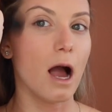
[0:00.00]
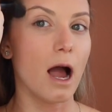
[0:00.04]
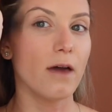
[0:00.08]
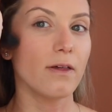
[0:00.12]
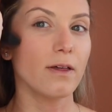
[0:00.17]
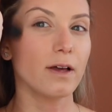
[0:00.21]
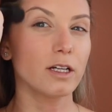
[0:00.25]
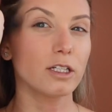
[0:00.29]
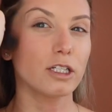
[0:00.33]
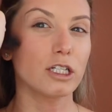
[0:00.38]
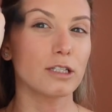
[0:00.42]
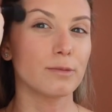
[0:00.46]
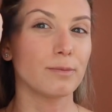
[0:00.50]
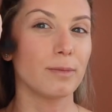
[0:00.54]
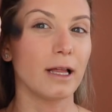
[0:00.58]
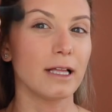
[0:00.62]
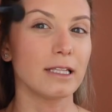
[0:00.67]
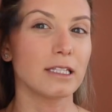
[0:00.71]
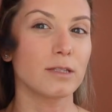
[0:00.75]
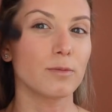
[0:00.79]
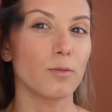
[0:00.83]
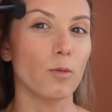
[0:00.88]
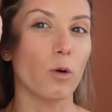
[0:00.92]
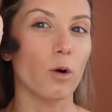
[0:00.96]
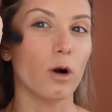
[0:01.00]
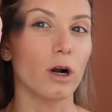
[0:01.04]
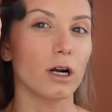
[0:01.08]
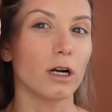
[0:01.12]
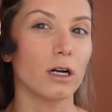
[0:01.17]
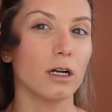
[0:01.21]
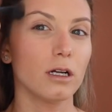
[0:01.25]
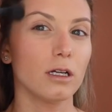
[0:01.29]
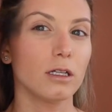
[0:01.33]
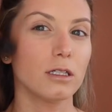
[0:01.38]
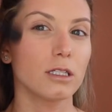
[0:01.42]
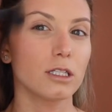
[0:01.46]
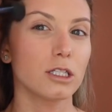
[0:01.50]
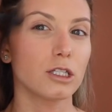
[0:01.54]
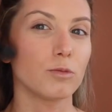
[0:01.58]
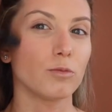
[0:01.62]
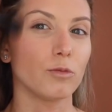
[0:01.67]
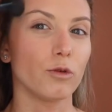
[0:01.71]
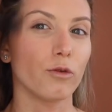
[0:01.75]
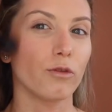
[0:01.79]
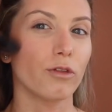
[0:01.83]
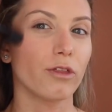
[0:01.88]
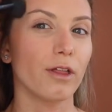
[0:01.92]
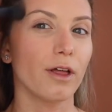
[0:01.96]
I think it just blends more
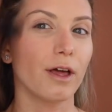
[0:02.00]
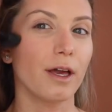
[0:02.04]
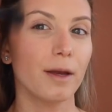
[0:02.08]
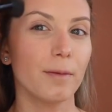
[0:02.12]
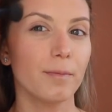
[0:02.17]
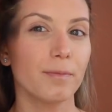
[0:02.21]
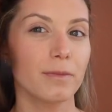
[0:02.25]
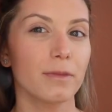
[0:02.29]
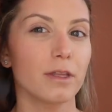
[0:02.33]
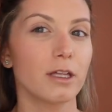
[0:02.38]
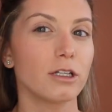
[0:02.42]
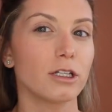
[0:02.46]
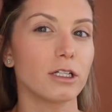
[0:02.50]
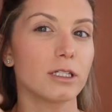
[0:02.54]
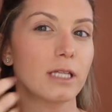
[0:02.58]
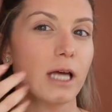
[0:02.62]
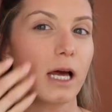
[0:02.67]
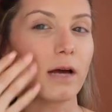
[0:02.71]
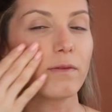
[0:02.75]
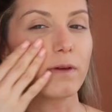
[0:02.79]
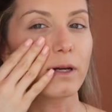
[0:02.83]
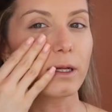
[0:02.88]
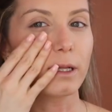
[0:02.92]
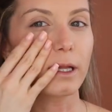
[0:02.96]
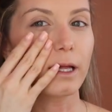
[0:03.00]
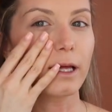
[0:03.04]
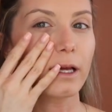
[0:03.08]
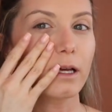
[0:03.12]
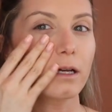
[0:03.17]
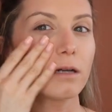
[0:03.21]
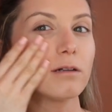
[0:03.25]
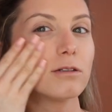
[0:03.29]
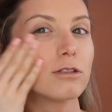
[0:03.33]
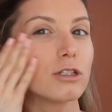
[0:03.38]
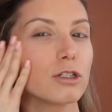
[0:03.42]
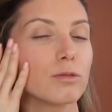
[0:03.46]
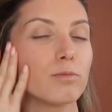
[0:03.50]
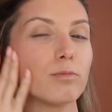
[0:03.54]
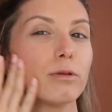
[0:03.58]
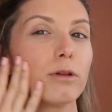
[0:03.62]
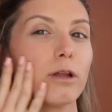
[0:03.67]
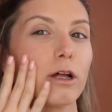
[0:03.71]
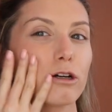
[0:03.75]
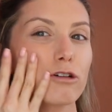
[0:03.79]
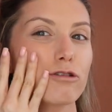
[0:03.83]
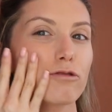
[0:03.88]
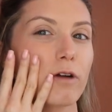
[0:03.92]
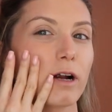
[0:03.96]
smoothly than just having like just
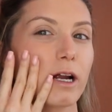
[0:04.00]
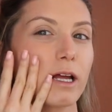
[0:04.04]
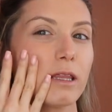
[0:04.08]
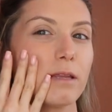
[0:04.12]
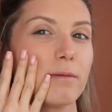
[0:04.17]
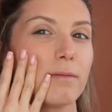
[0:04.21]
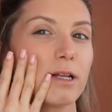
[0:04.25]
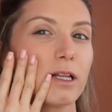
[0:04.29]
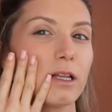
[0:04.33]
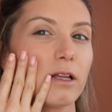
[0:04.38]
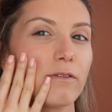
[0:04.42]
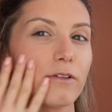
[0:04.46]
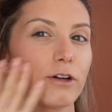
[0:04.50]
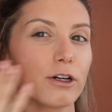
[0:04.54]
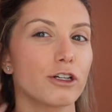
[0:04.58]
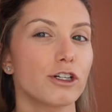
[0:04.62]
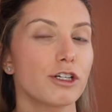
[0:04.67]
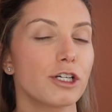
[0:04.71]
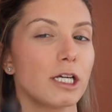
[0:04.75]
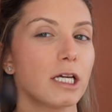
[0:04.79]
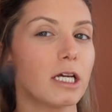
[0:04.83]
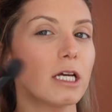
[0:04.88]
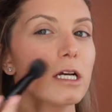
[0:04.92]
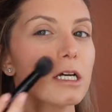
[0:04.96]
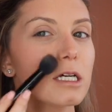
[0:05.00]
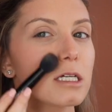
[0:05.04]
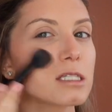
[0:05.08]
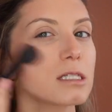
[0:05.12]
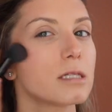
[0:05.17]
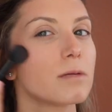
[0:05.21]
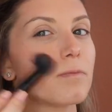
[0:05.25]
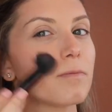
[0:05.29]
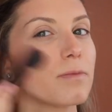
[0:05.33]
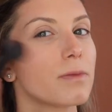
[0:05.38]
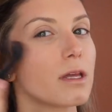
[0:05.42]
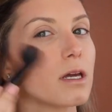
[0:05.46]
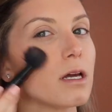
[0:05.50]
blush right in the middle of your cheeks.